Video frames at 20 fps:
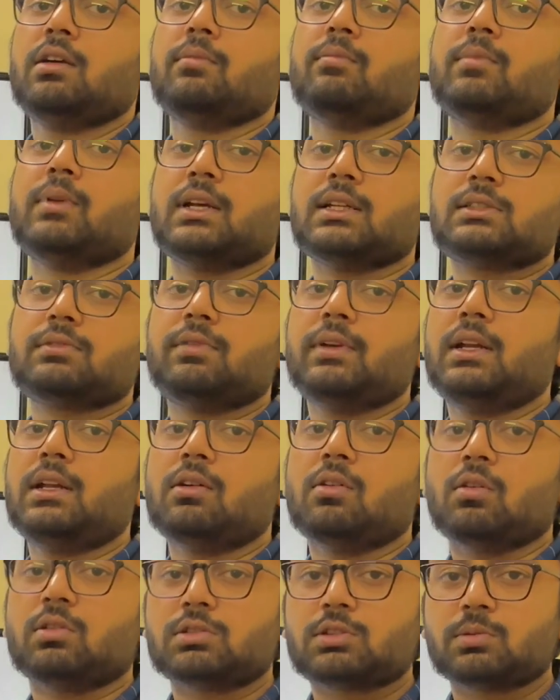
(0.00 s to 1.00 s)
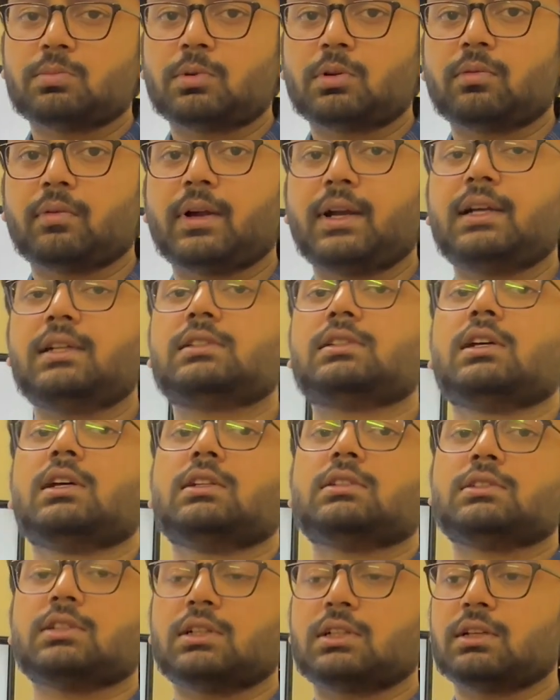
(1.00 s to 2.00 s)
Breastfeeding also provides
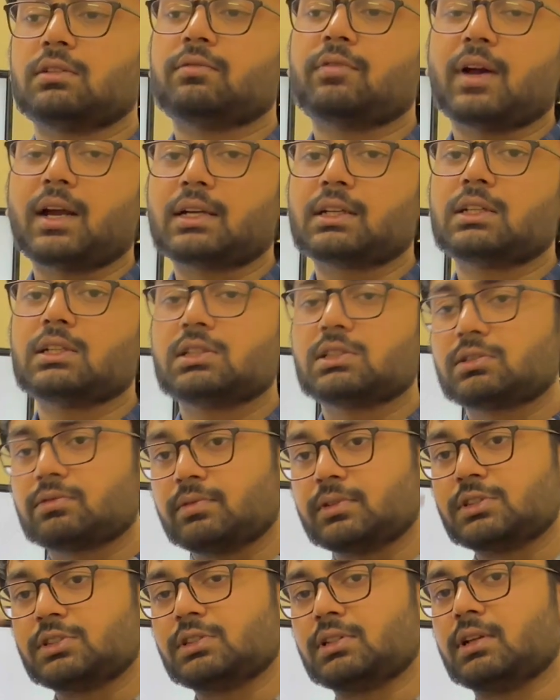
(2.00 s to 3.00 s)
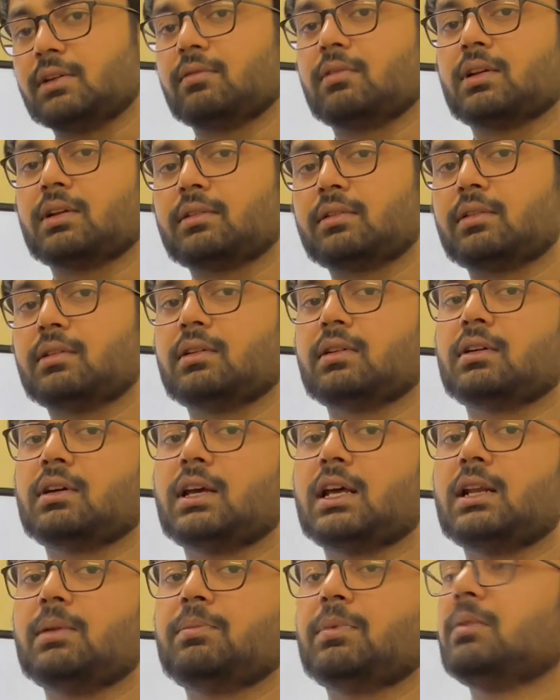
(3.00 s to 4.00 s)
certain factors which
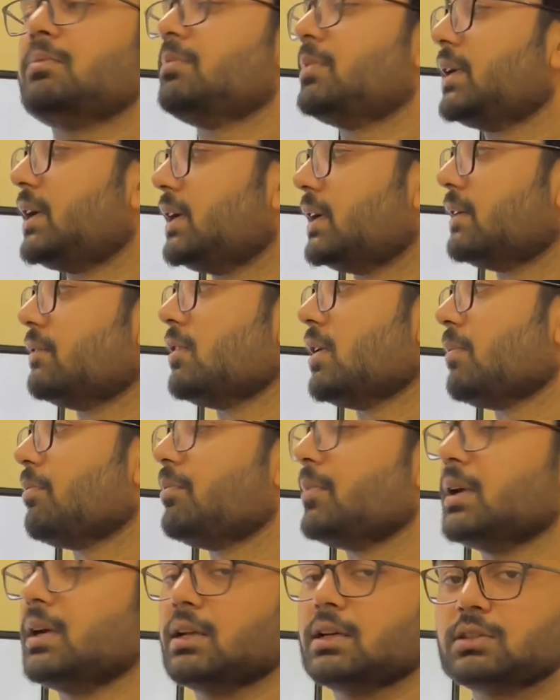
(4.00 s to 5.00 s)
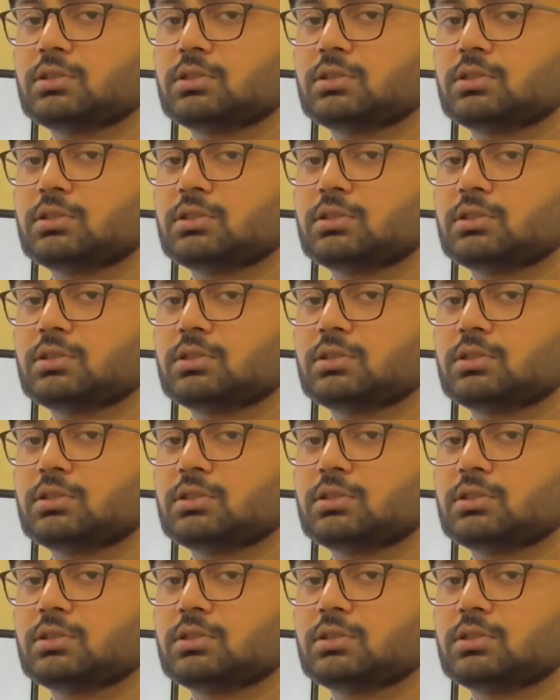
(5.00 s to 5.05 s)
help in brain development.